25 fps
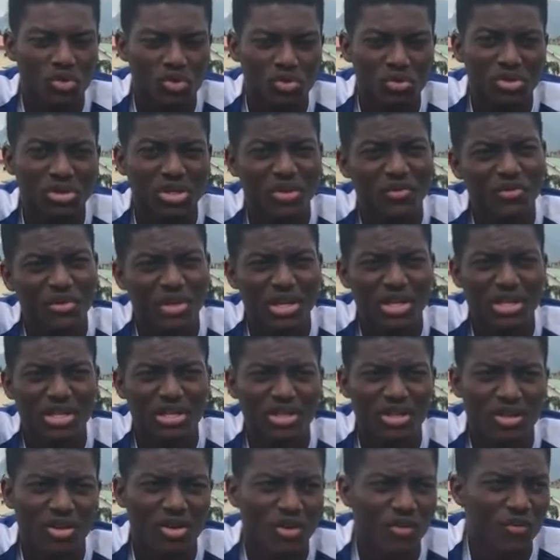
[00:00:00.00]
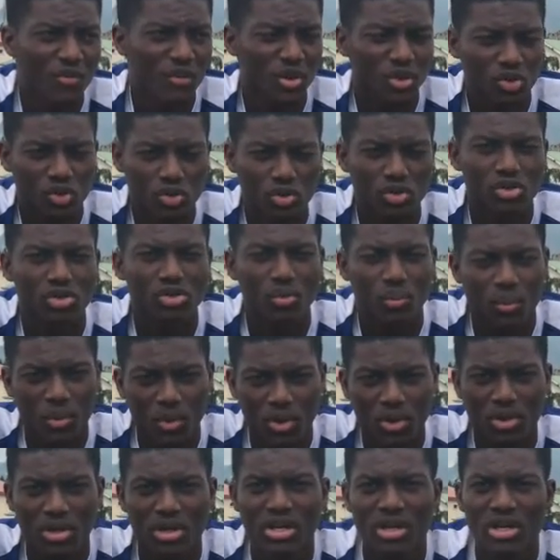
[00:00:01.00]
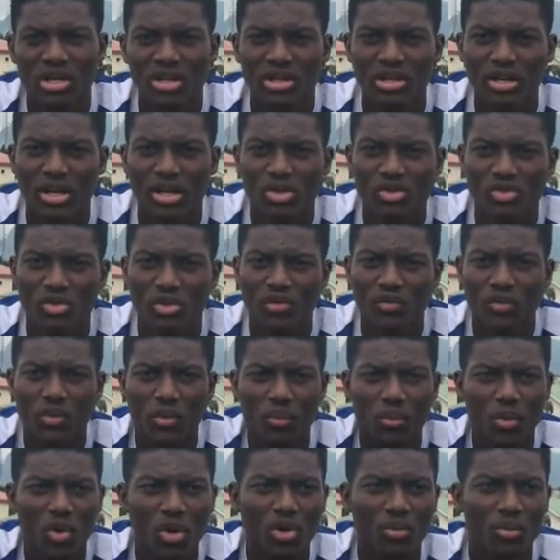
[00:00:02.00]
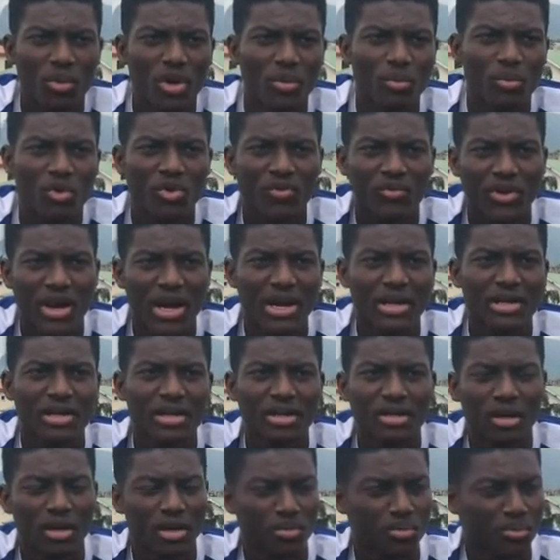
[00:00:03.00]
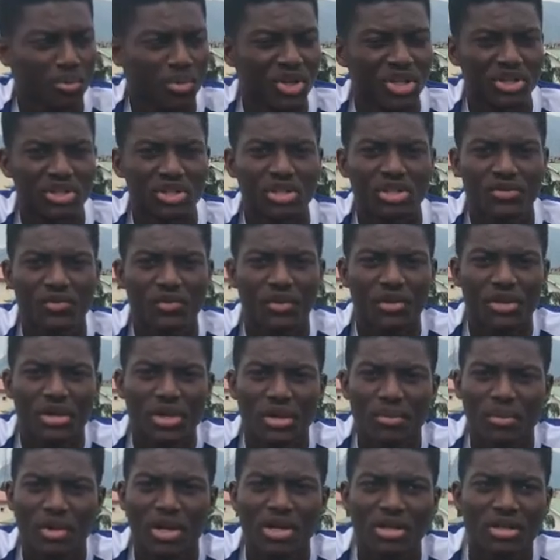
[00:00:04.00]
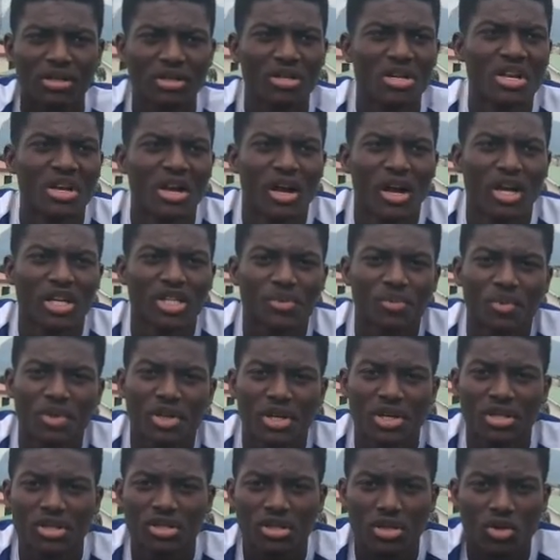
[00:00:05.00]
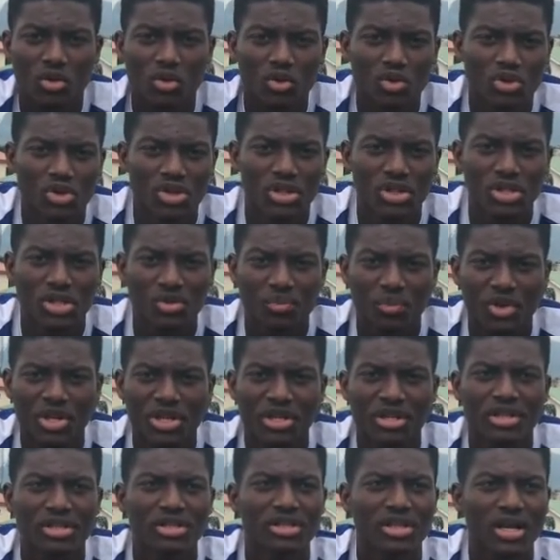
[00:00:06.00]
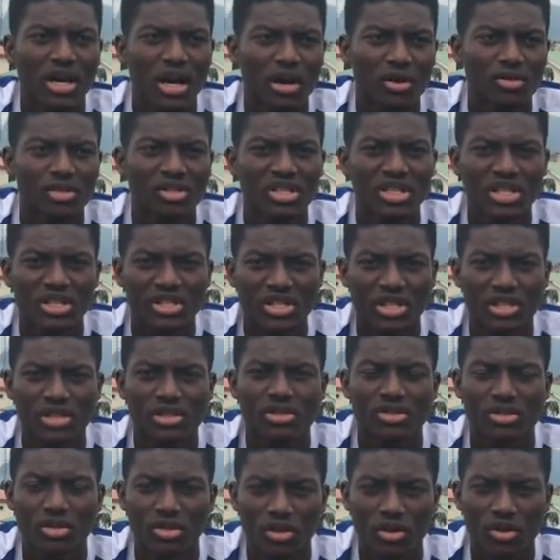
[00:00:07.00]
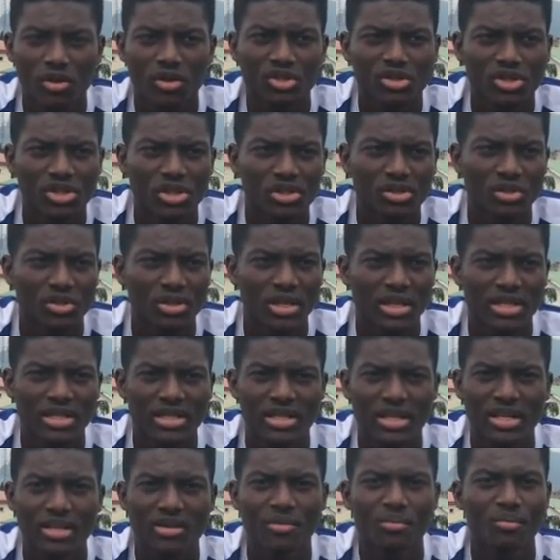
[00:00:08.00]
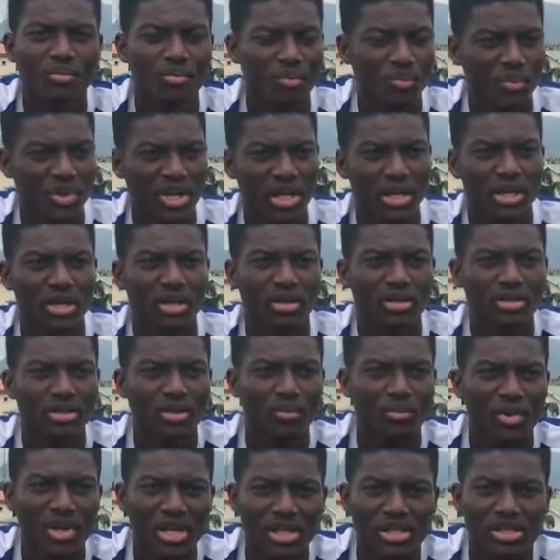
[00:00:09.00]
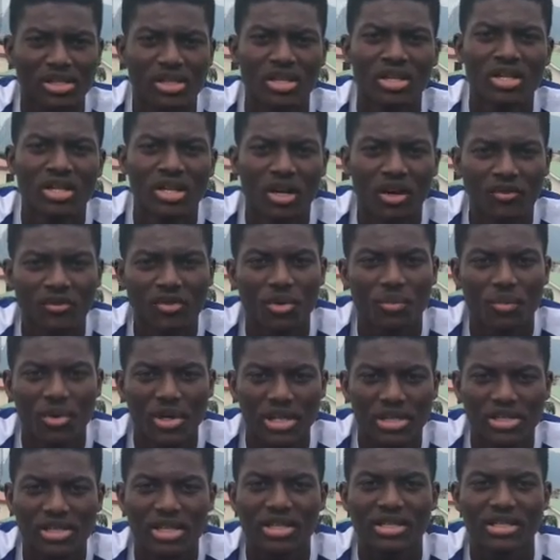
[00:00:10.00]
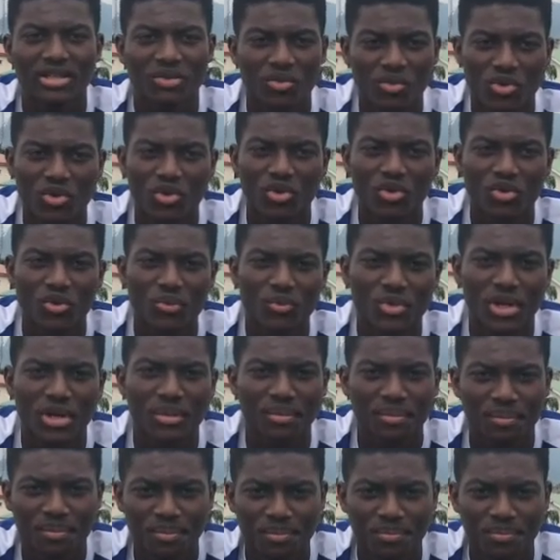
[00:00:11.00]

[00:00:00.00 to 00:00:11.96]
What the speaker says: So definitely the government should support grassroots football by providing pitches for them and experienced coaches, bringing scouts, agents to the country so that they pick the best of the best and we groom them.